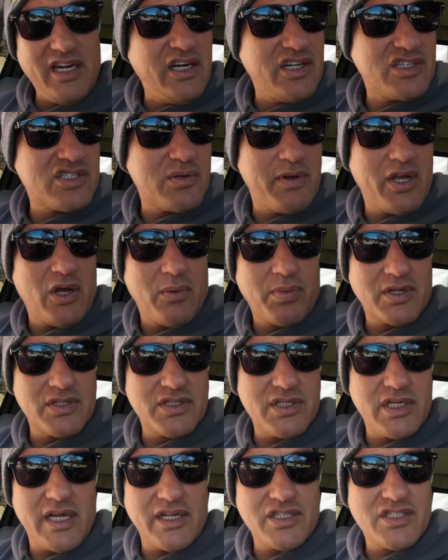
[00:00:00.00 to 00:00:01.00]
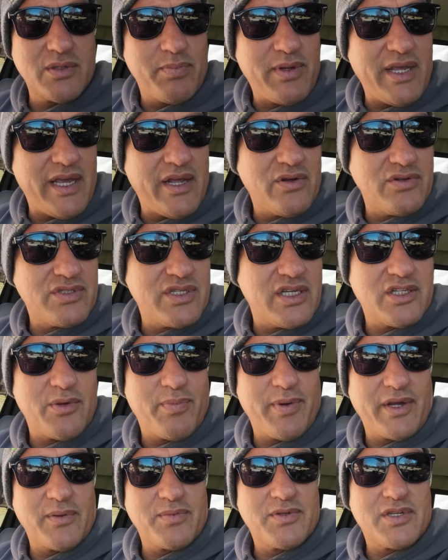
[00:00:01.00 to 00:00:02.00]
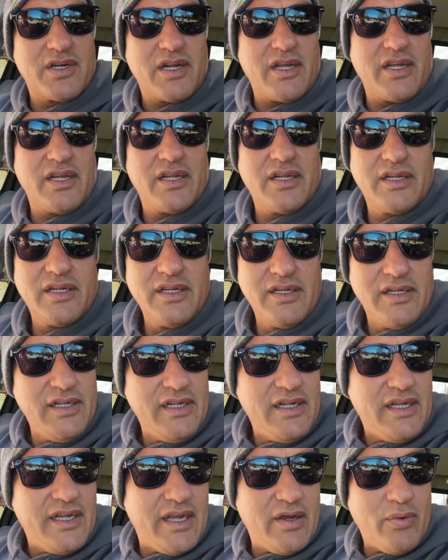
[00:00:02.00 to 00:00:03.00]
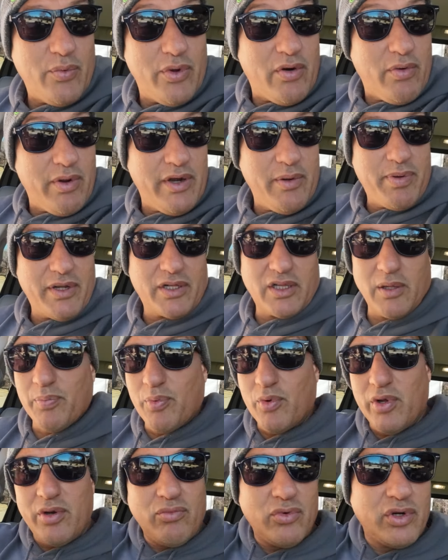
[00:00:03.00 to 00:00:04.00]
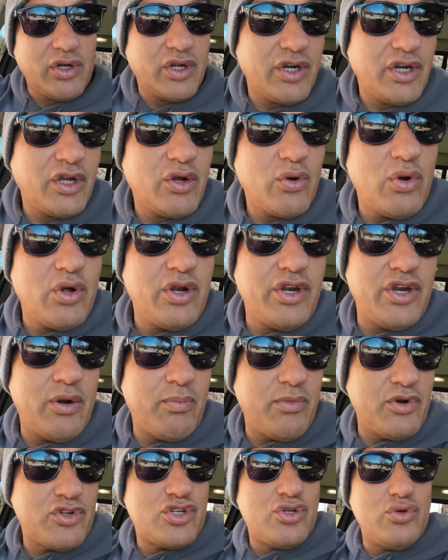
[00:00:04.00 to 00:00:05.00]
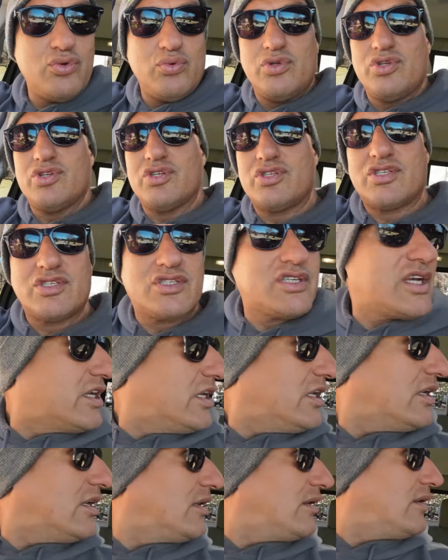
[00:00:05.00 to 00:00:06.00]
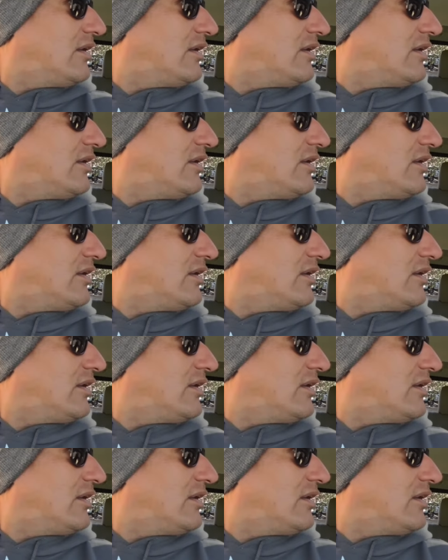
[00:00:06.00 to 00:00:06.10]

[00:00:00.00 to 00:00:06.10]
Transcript: He needed some help because he had some pianos he had to pick up today. And we already picked up one. We're gonna go on number 2 in just a second.